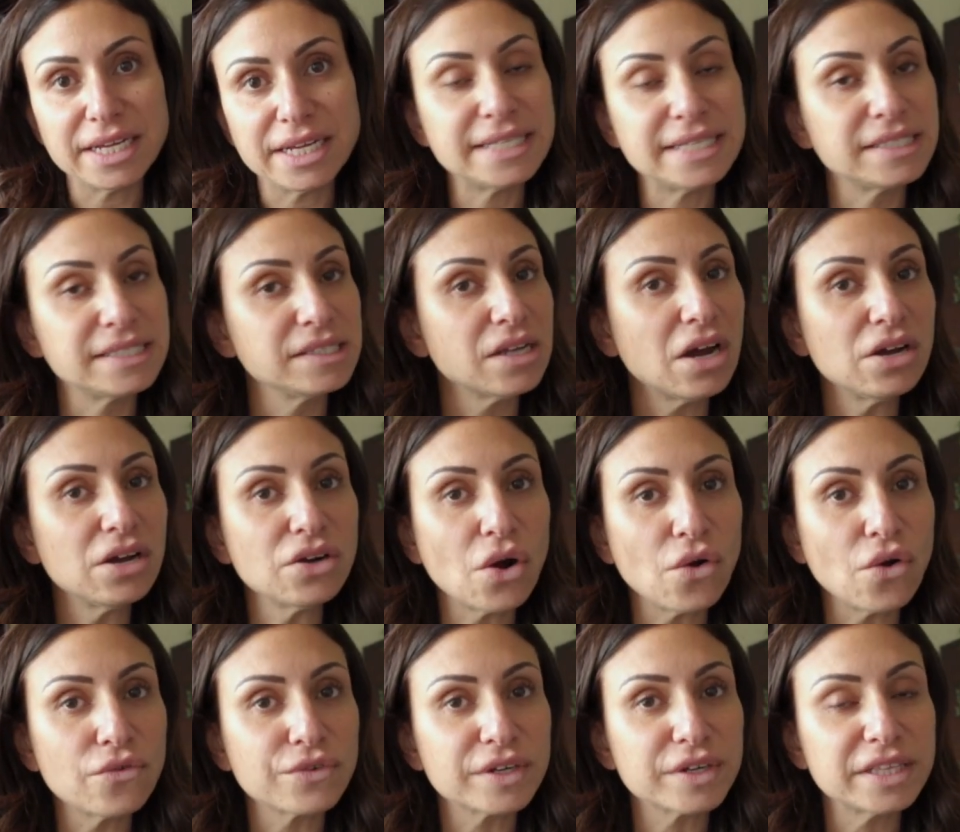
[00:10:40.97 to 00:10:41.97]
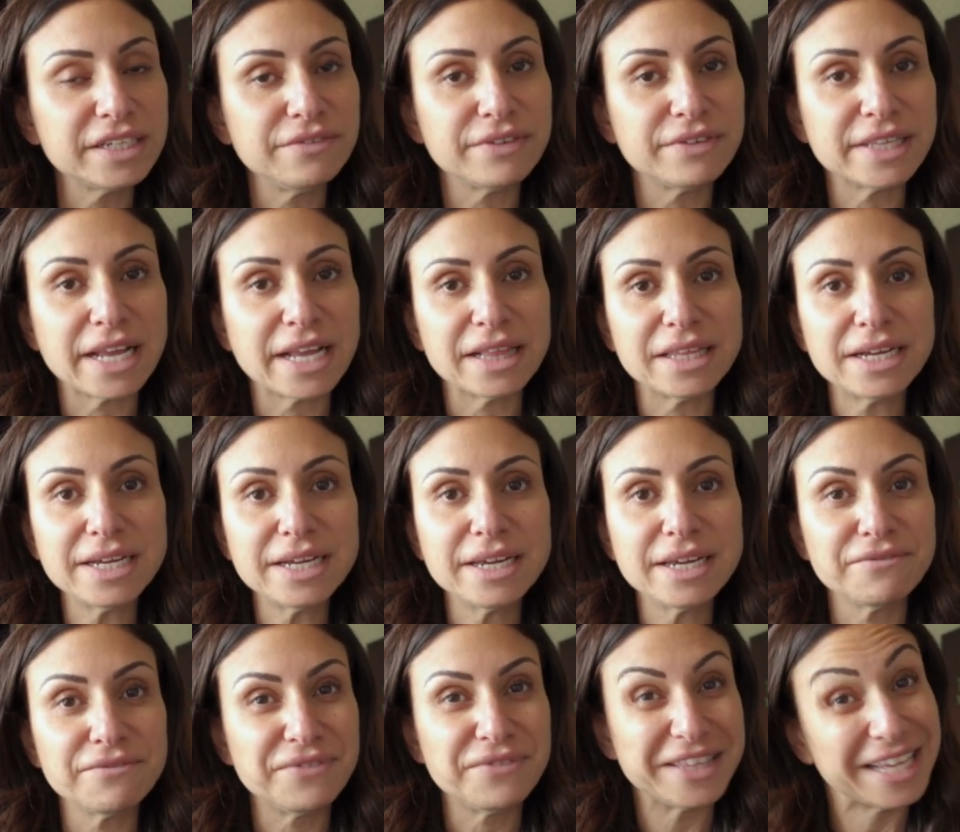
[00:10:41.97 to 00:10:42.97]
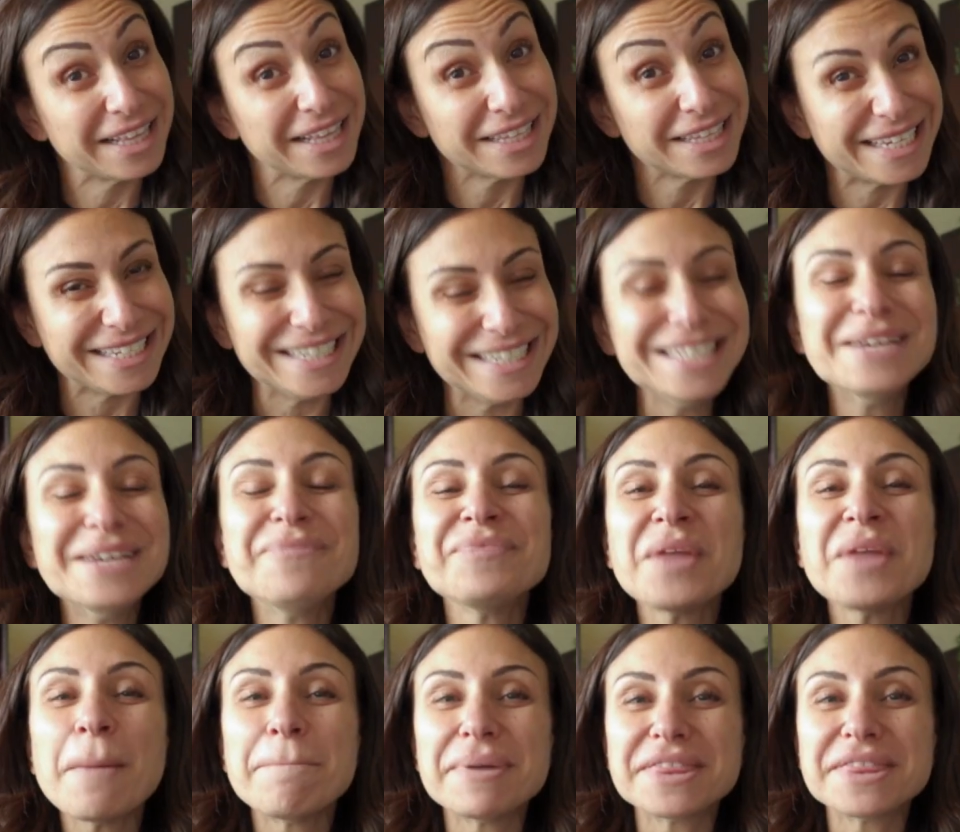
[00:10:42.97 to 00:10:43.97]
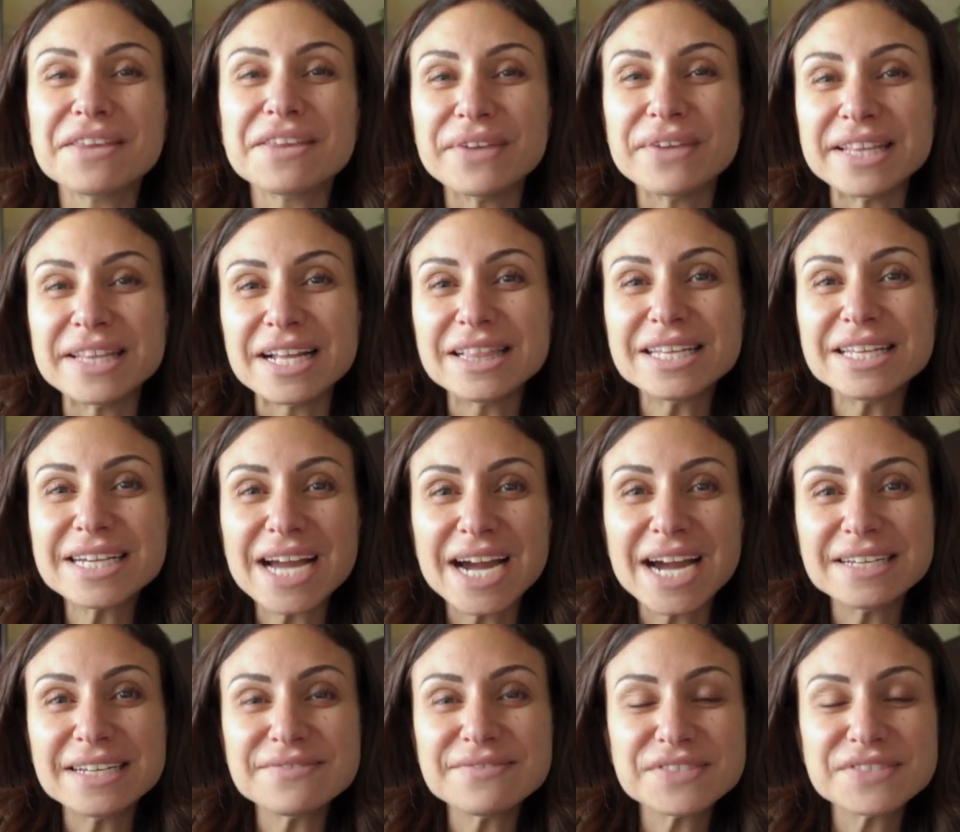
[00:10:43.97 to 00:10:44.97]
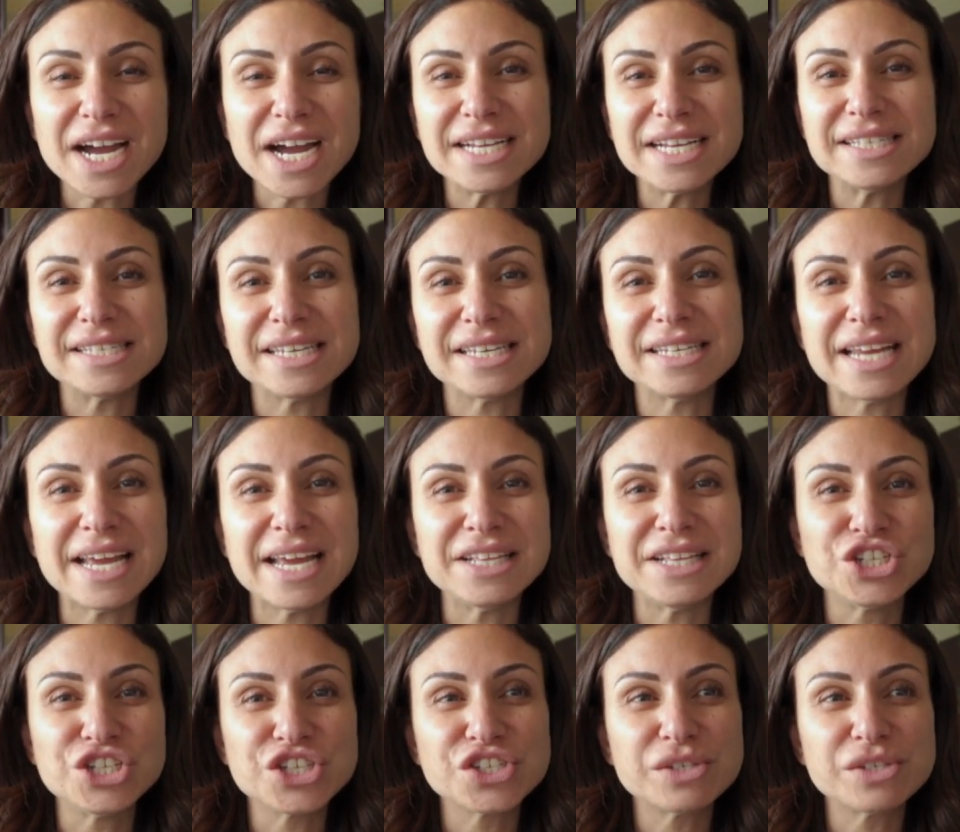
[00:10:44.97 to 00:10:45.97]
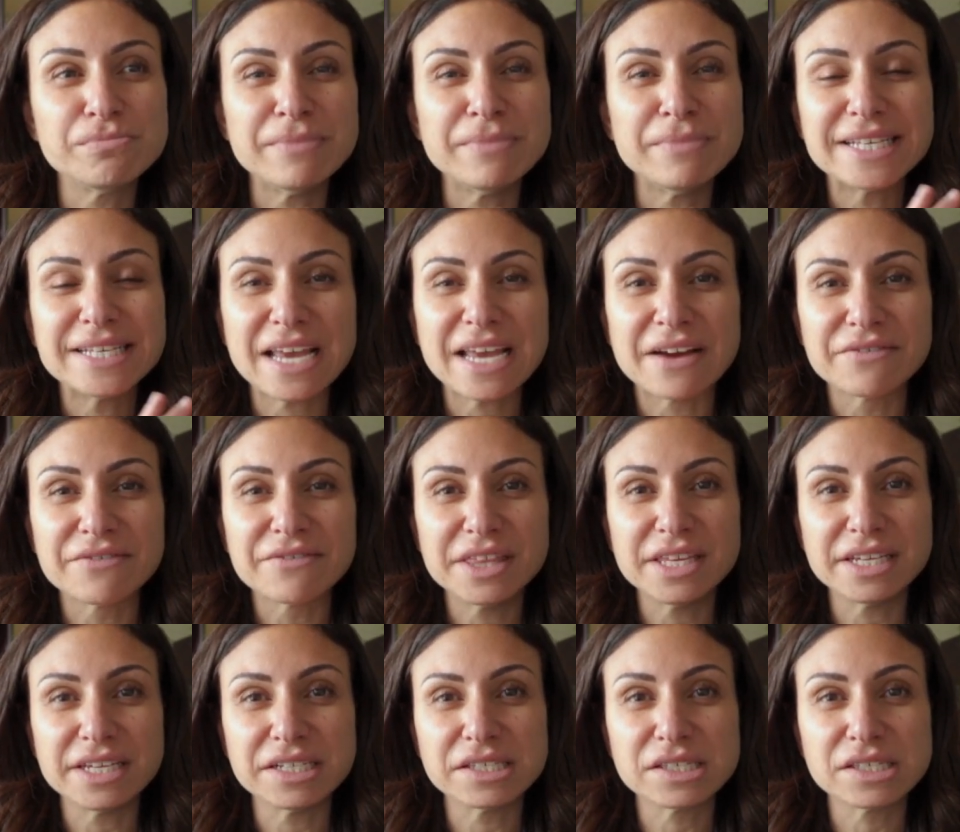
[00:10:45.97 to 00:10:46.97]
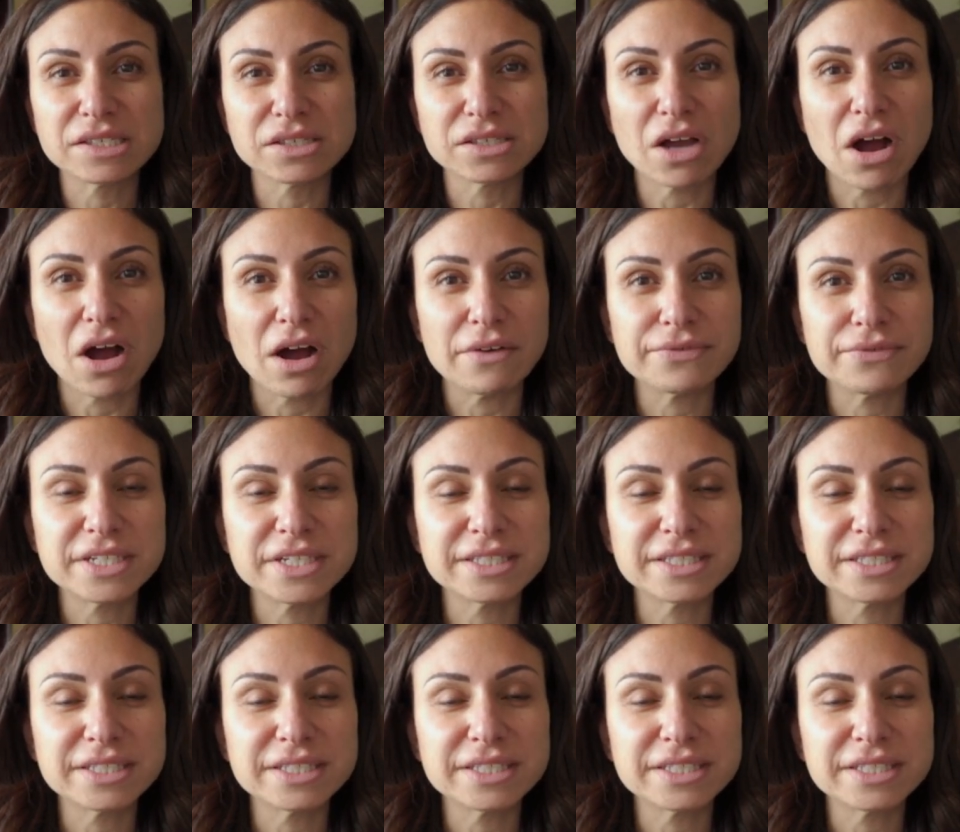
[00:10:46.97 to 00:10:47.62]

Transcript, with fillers: It's not overly vanilla, vanilla y, but the vanilla kind of ties in and just makes everything soft.